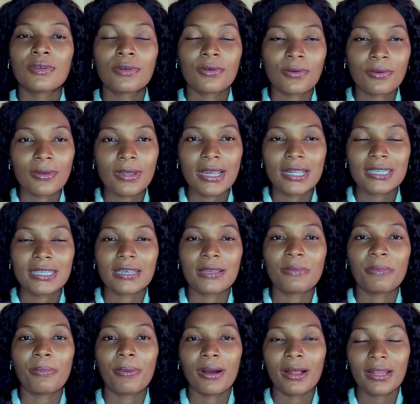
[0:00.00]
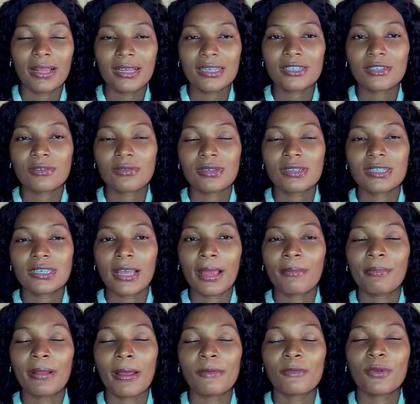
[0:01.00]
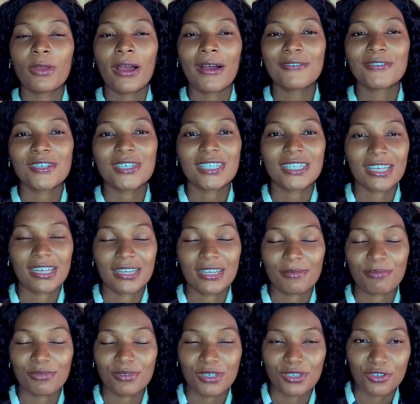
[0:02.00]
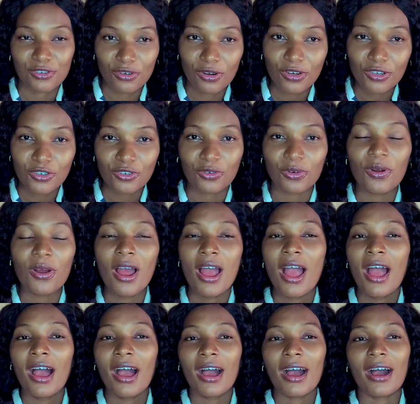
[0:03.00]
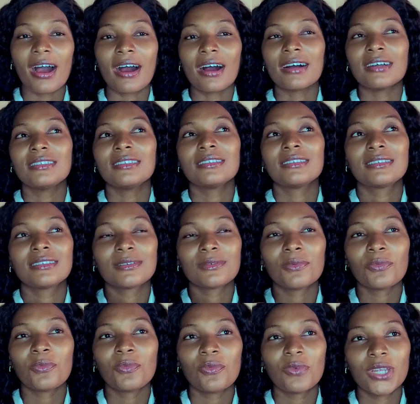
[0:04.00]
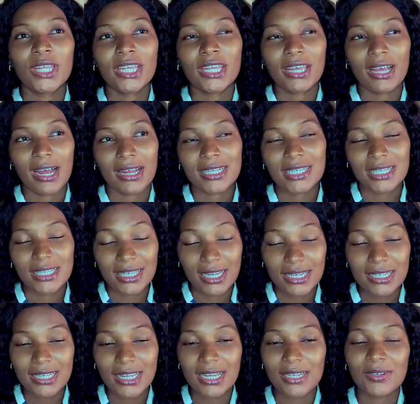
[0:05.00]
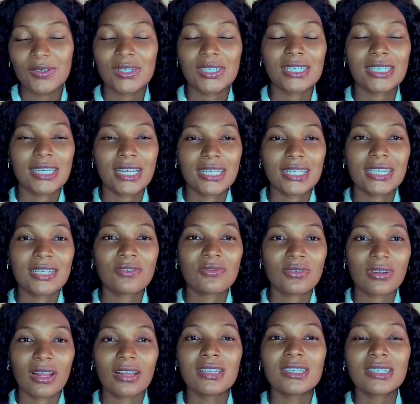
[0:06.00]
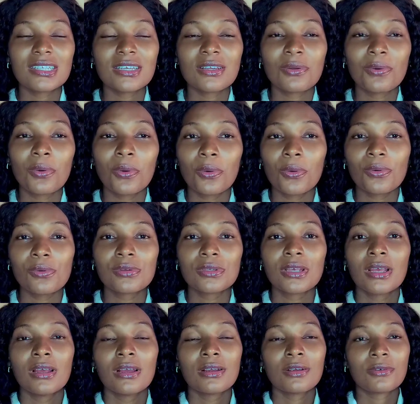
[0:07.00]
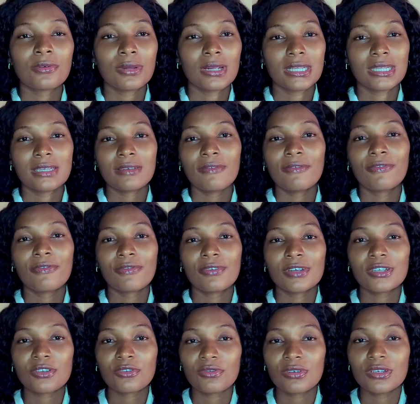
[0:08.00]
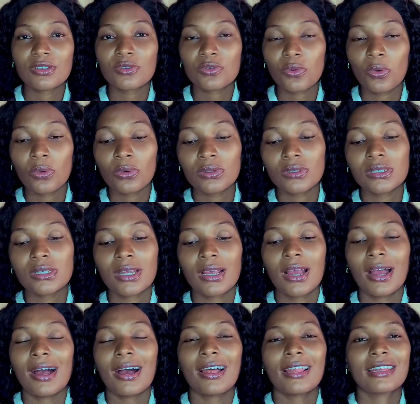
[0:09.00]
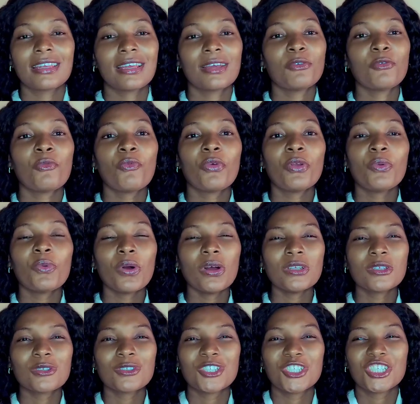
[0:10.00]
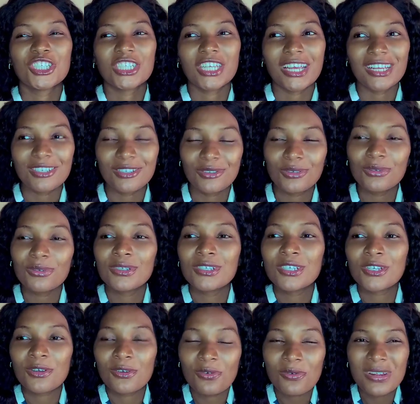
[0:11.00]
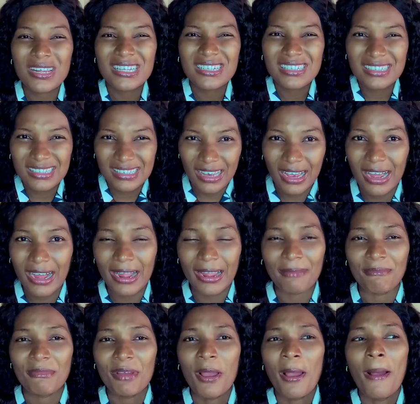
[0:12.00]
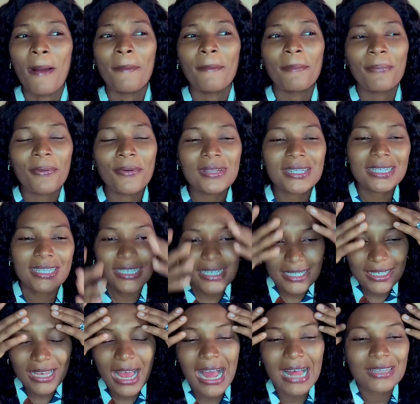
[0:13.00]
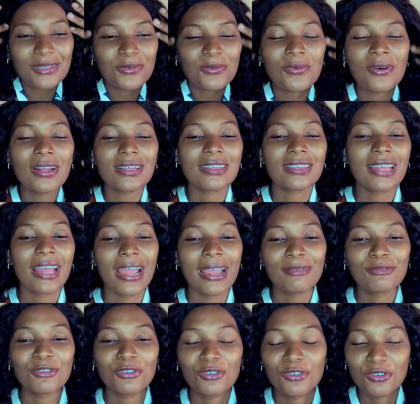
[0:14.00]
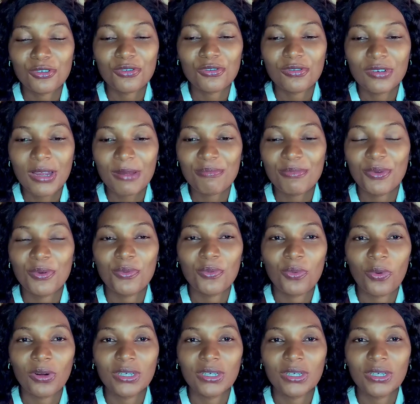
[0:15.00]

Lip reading: create a balanced screen time, like we have to set up a structure, and we had started on setting realistic goals, creating free screen zones, and then we want to schedule screen time. Put it at what time should children be